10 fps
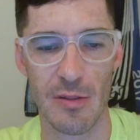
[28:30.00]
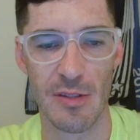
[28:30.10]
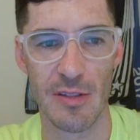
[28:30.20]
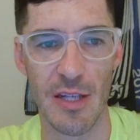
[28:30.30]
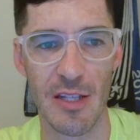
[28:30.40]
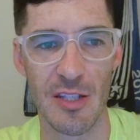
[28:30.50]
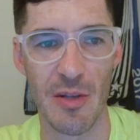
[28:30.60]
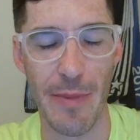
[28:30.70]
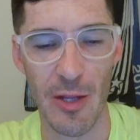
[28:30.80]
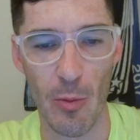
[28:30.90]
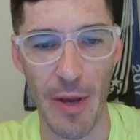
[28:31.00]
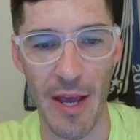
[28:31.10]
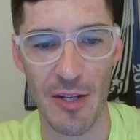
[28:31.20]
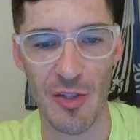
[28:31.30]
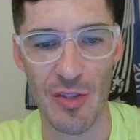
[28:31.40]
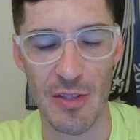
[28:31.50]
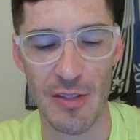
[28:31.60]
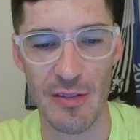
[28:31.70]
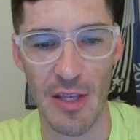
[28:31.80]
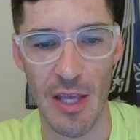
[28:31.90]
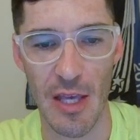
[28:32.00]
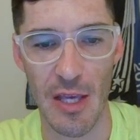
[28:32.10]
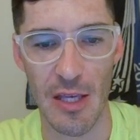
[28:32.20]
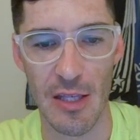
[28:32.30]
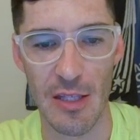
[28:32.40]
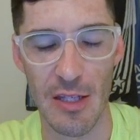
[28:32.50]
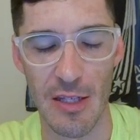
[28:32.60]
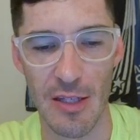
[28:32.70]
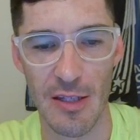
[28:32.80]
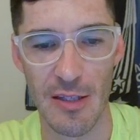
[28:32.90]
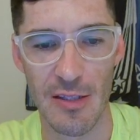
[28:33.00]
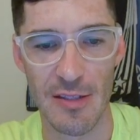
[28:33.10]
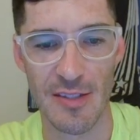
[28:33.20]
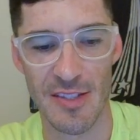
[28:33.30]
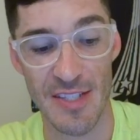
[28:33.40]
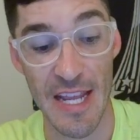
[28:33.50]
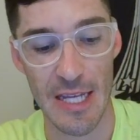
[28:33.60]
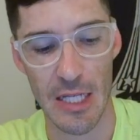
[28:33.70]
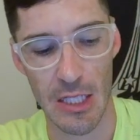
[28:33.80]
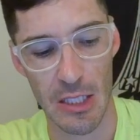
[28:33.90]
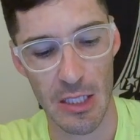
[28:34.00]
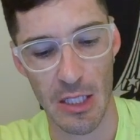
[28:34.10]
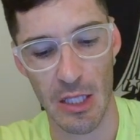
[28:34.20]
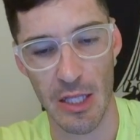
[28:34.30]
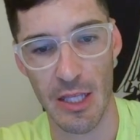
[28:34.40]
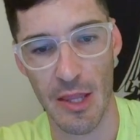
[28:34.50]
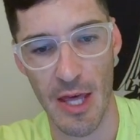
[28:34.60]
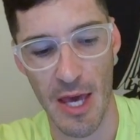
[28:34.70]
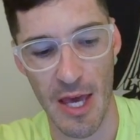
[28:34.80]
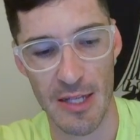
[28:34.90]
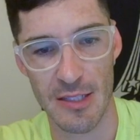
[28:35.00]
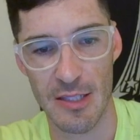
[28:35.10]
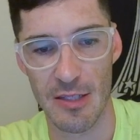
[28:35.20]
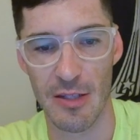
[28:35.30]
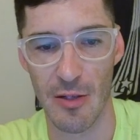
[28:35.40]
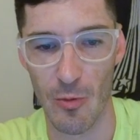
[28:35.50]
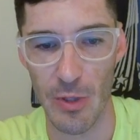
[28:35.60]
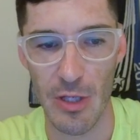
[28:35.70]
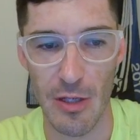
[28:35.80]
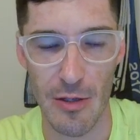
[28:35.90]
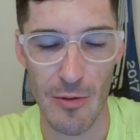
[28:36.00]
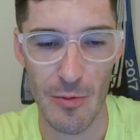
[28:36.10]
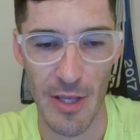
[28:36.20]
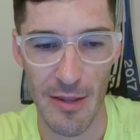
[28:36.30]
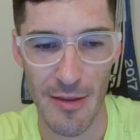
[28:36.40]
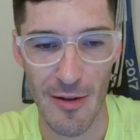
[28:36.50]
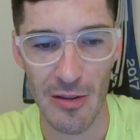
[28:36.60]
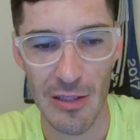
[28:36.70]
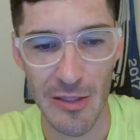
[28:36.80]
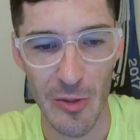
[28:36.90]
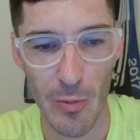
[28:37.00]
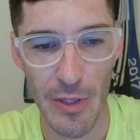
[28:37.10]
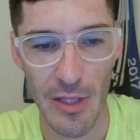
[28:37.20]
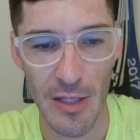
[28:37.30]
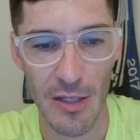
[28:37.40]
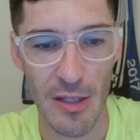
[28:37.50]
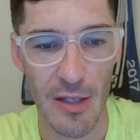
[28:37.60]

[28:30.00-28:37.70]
Sight in a tomato patch is a steak. I like that. Here we go. Getting there a little bit.